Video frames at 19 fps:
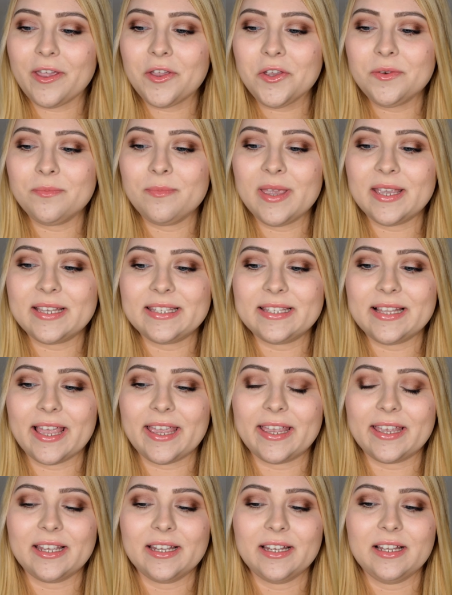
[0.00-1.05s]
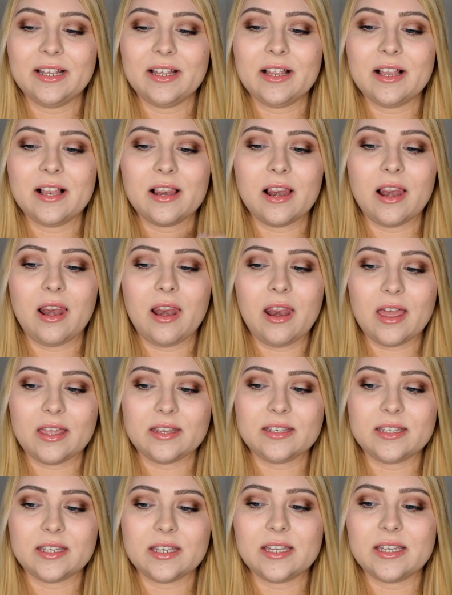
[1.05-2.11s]
I could mix like
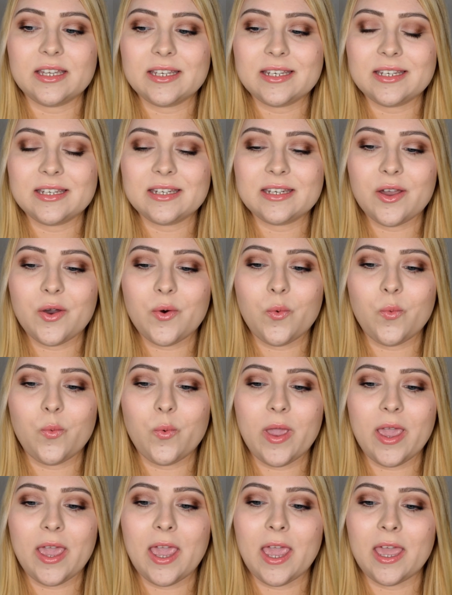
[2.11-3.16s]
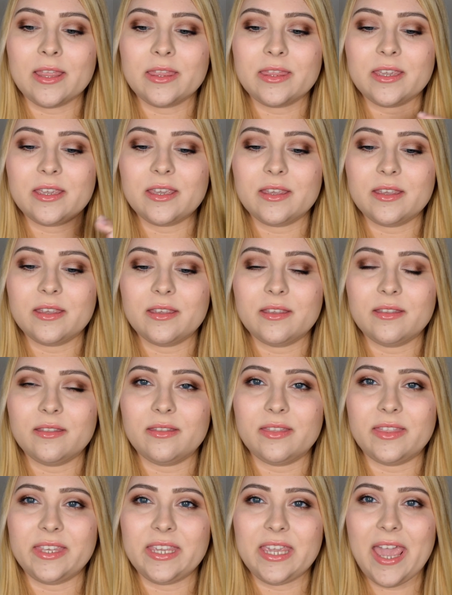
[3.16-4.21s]
London with
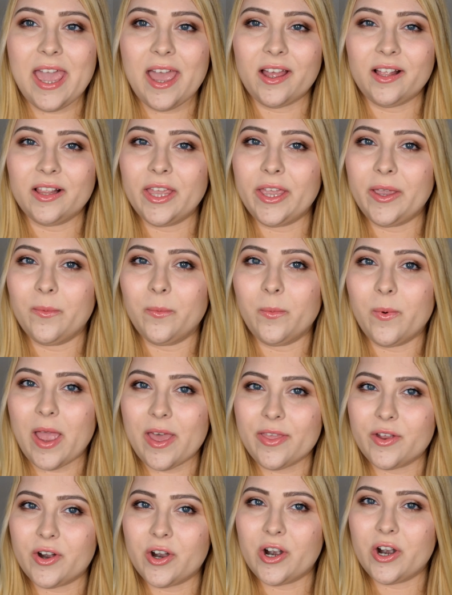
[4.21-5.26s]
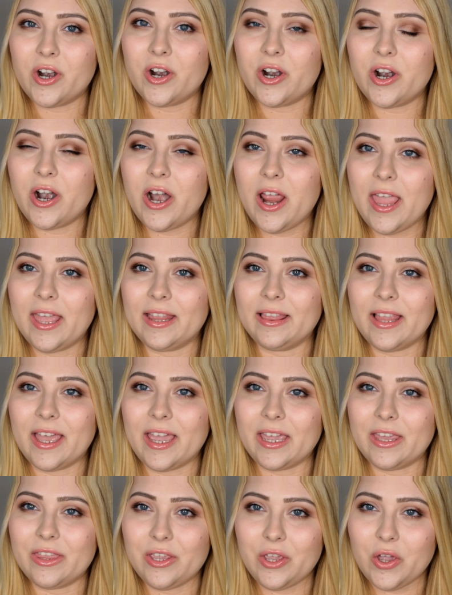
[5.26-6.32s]
the LA weather and
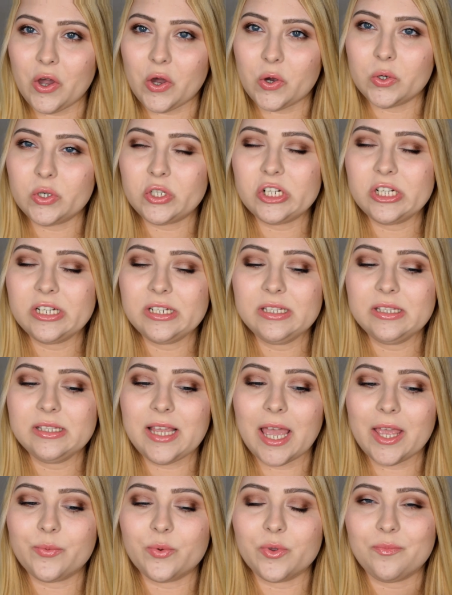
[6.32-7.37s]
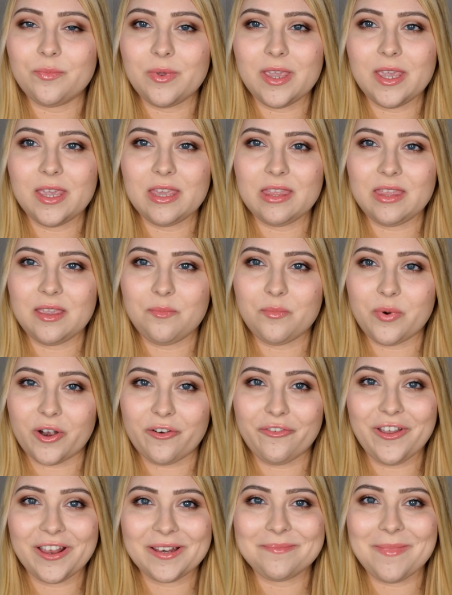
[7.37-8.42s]
like the ocean, that would be the
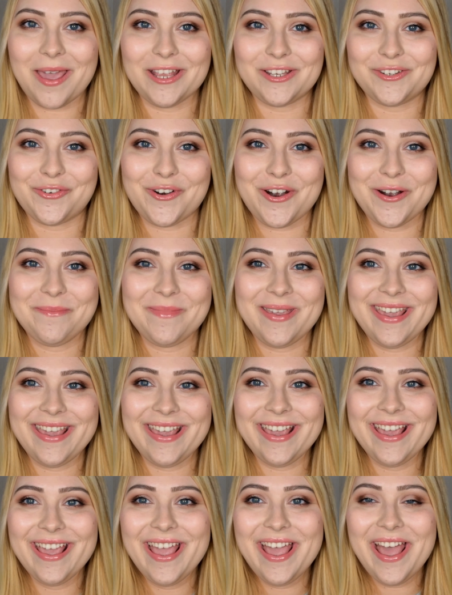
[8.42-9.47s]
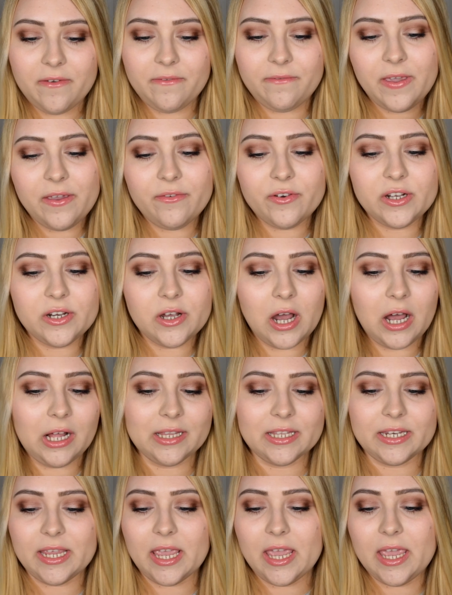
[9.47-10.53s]
perfect match for me. Favorite
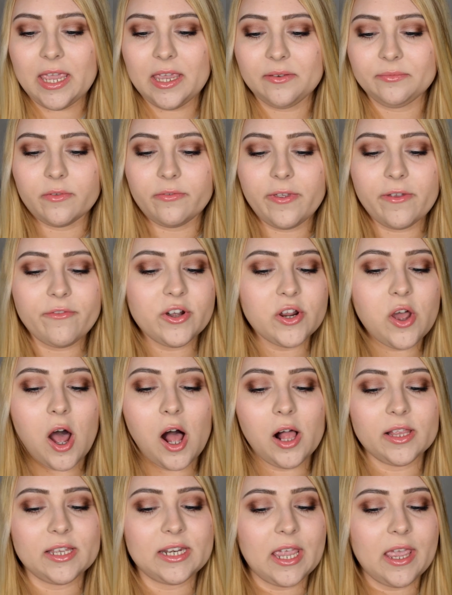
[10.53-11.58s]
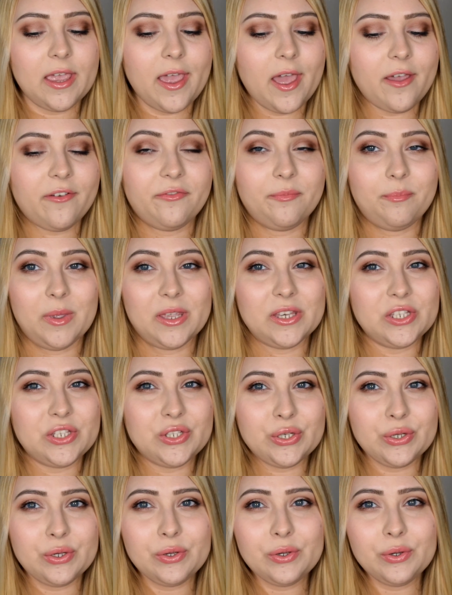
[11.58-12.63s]
holiday? Favorite holiday I've been
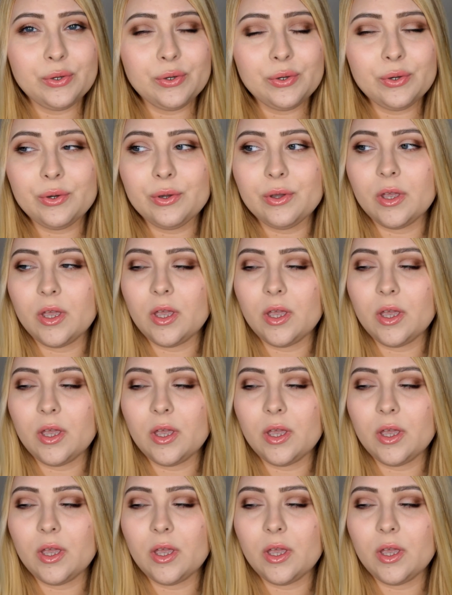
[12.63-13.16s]
to?